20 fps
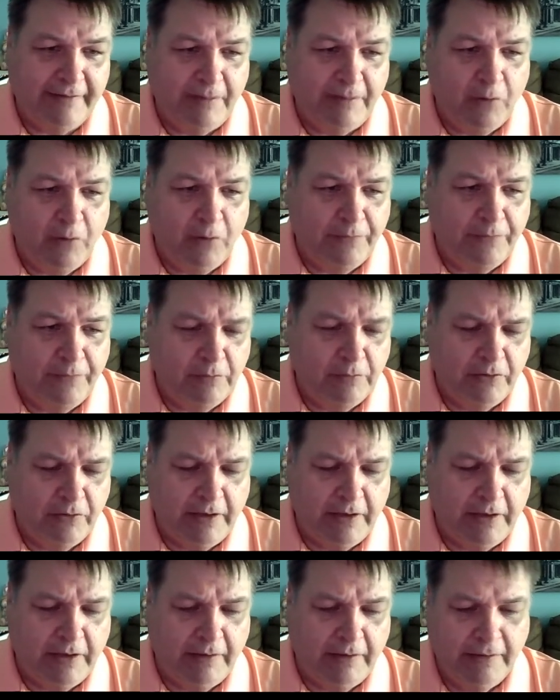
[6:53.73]
I hope you're
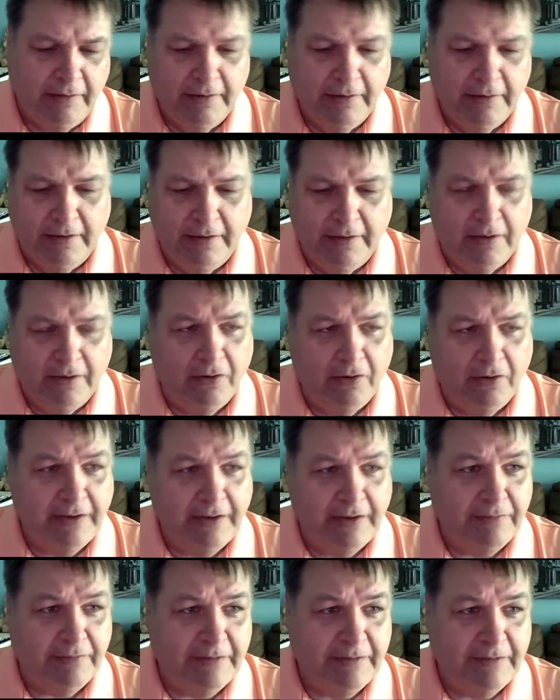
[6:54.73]
looking in on
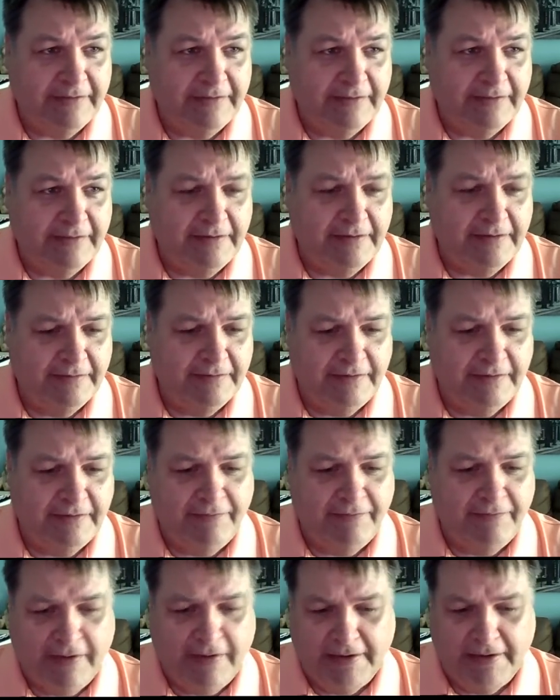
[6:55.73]
E360 and see
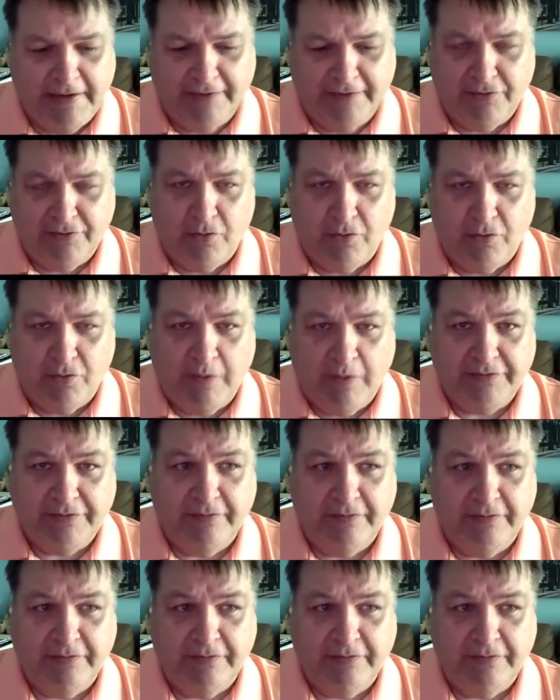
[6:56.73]
if I can answer your question.